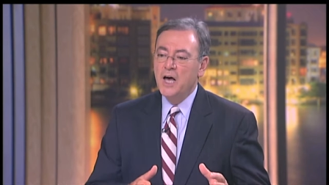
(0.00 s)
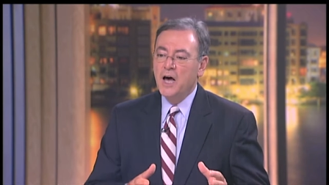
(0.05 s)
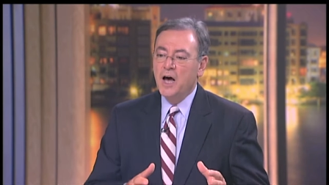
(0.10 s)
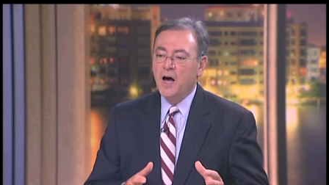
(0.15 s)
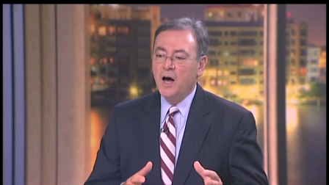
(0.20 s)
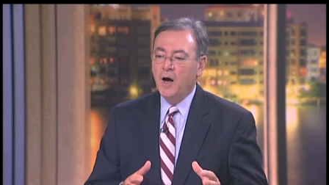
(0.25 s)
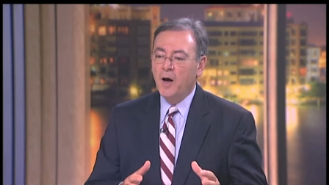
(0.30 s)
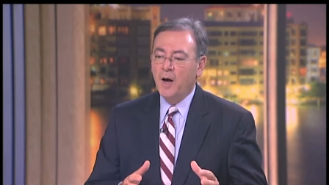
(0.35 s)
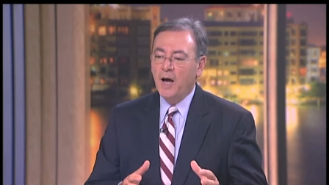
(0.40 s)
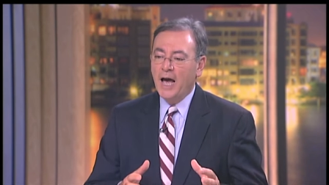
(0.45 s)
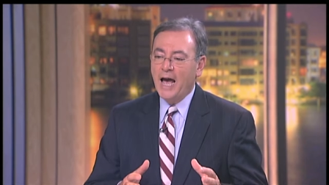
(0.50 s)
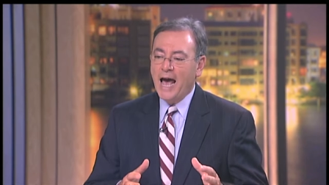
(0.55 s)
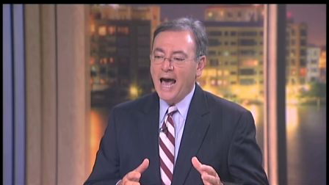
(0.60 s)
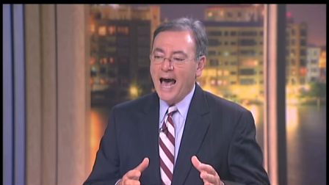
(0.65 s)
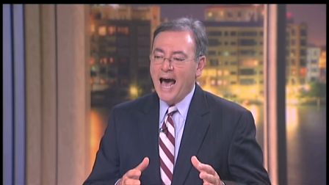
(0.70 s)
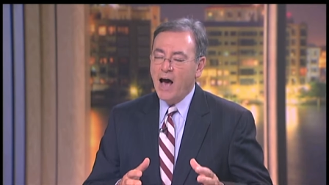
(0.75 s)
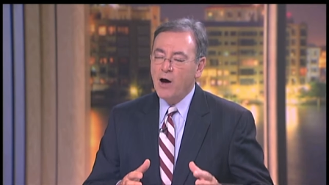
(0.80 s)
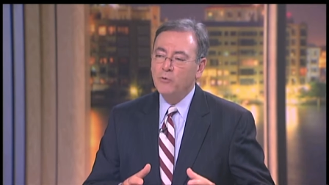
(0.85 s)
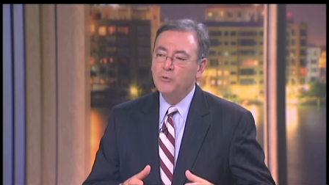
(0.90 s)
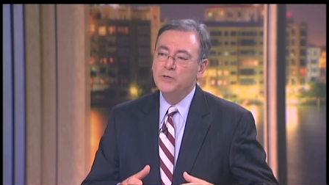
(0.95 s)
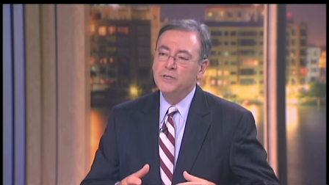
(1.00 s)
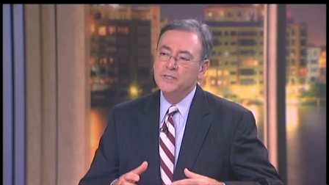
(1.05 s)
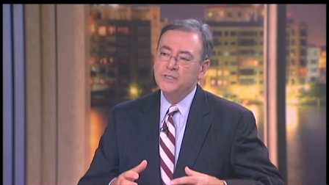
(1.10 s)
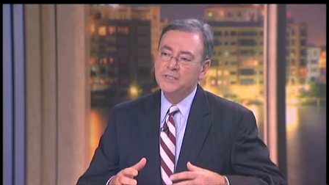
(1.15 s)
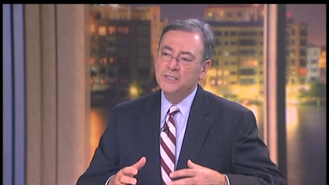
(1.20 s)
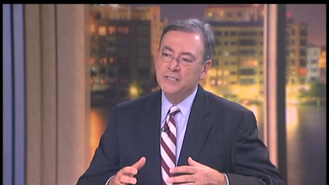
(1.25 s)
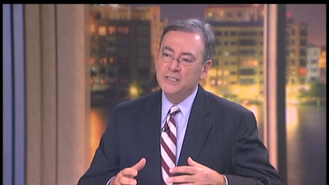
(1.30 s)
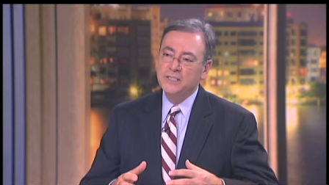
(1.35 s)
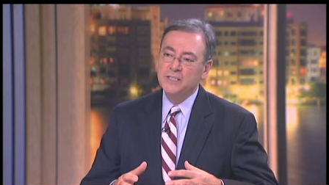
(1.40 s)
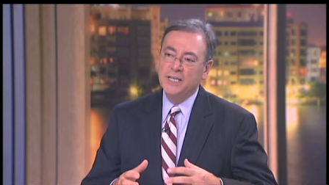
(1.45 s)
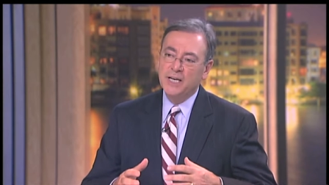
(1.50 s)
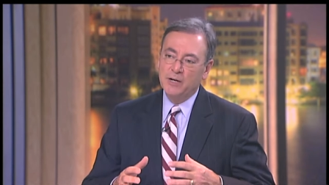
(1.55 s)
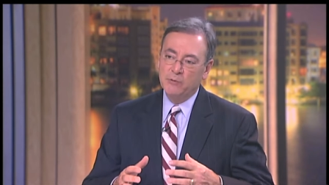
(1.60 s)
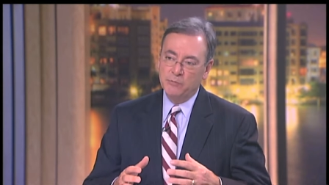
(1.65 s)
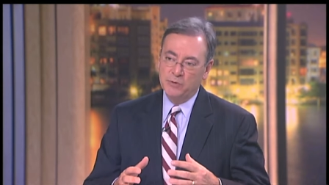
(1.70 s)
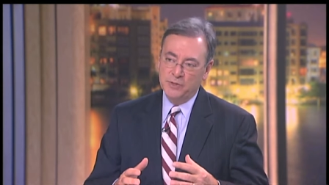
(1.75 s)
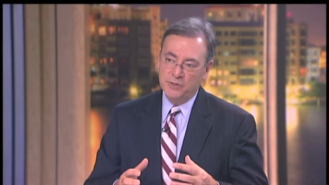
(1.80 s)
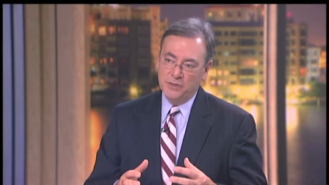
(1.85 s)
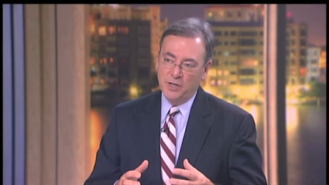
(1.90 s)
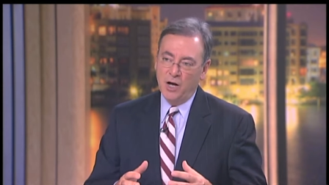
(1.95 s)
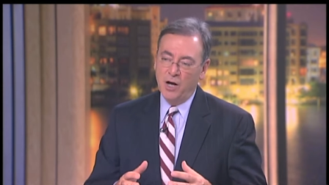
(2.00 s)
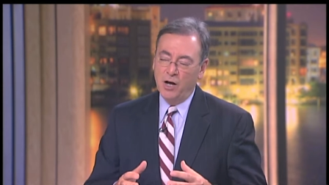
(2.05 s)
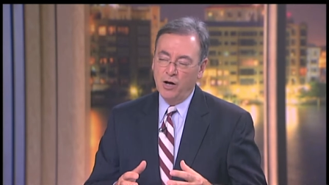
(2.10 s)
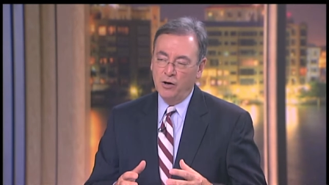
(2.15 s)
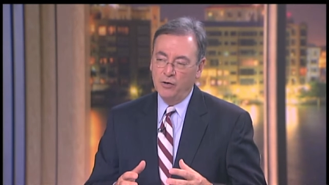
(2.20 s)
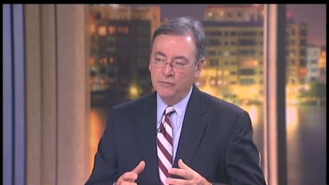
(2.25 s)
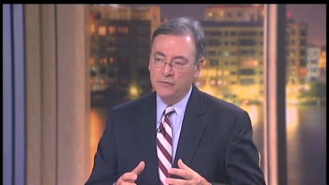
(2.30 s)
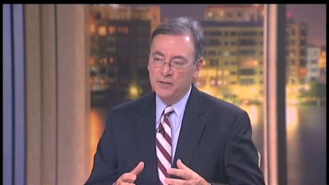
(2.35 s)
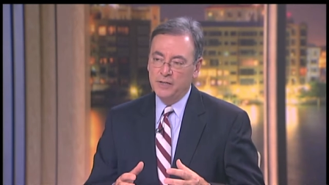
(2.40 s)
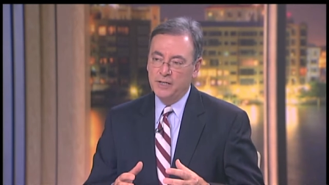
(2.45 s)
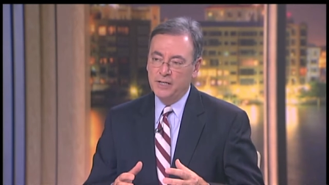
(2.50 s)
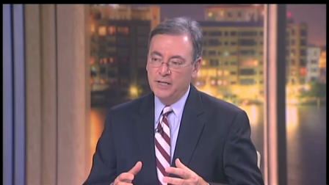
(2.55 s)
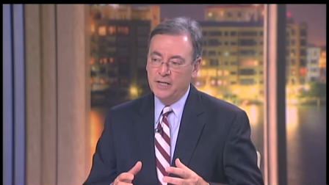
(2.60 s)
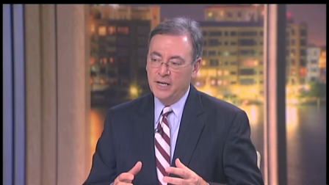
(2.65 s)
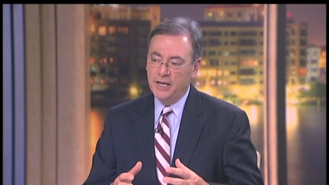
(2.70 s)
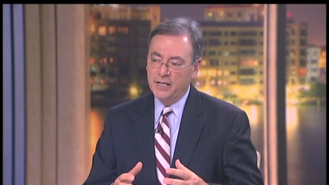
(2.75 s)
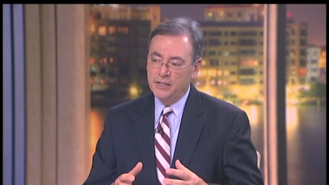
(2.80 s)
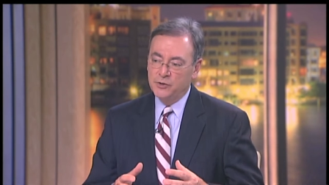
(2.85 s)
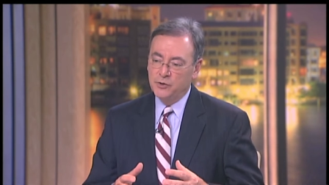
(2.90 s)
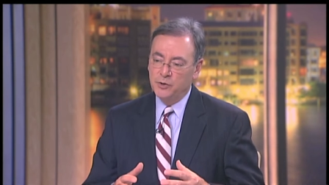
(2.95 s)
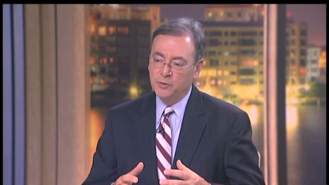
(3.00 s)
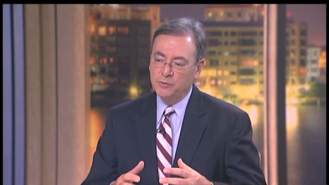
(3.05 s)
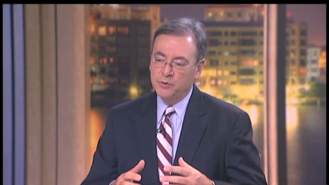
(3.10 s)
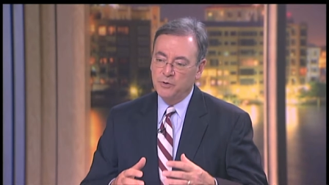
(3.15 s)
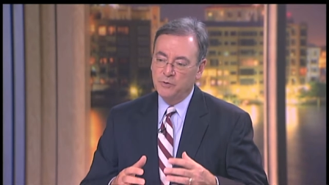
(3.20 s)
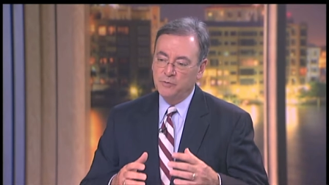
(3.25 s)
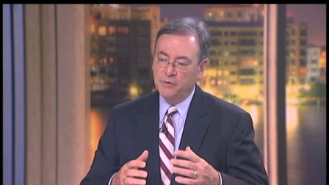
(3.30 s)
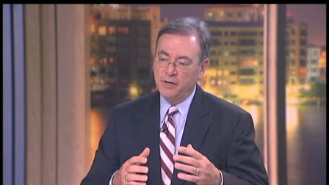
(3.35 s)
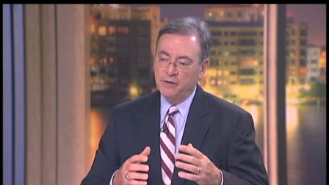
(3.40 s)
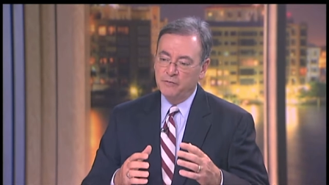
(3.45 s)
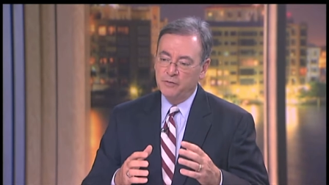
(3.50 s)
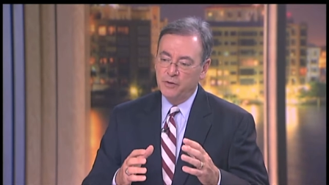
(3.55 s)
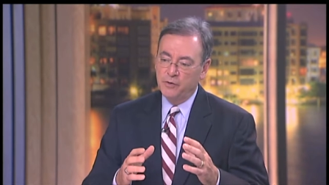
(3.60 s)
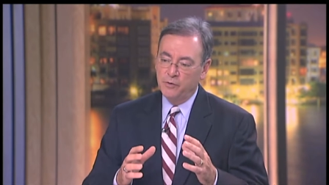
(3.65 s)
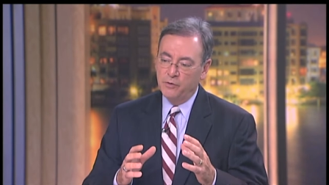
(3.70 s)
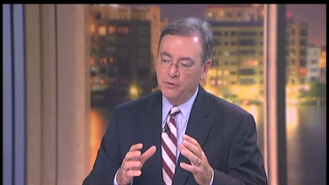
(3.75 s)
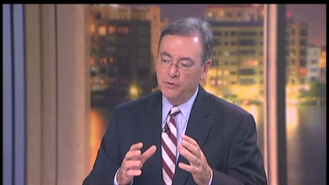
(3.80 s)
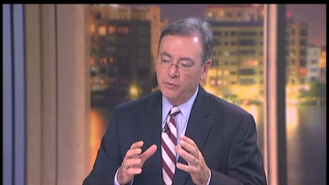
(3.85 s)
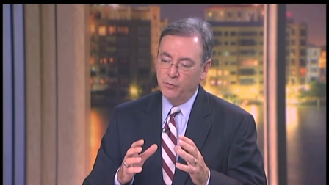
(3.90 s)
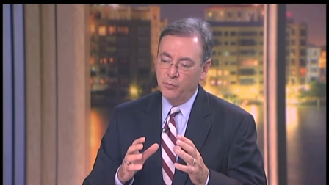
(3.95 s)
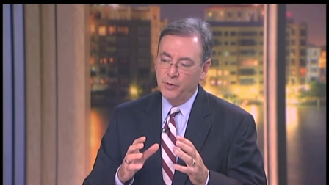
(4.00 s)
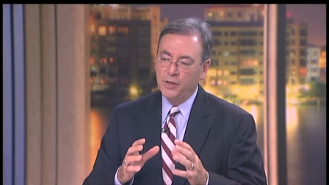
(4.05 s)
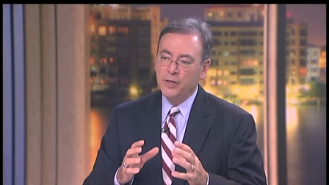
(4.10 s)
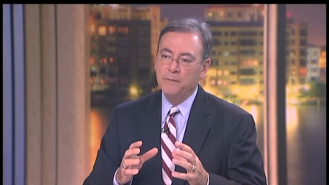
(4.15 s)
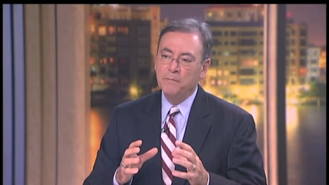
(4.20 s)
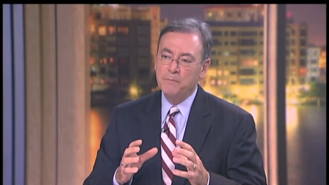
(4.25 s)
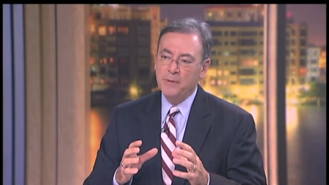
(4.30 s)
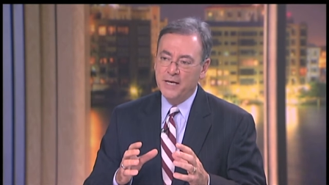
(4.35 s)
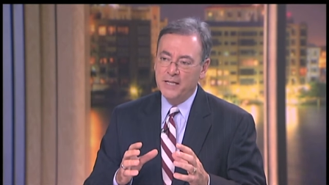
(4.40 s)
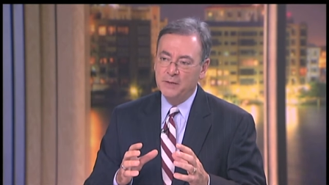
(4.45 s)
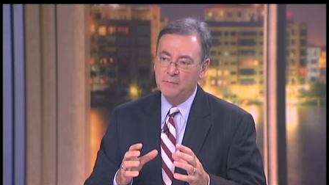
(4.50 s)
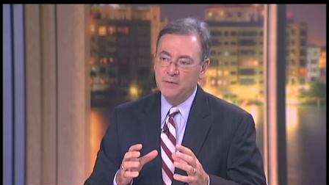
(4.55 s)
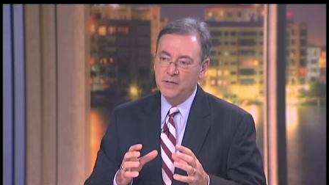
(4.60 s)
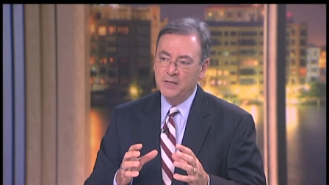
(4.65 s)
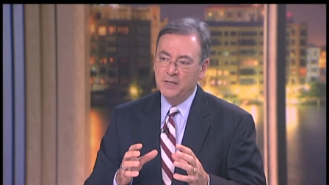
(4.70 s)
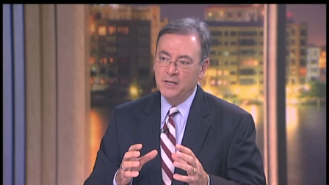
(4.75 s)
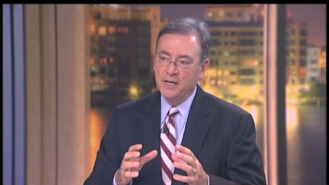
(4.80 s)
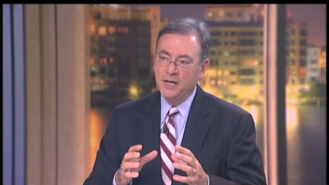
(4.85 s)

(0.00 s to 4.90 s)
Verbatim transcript: Uh, how does this get resolved in, in, terms of if the, the real impediment,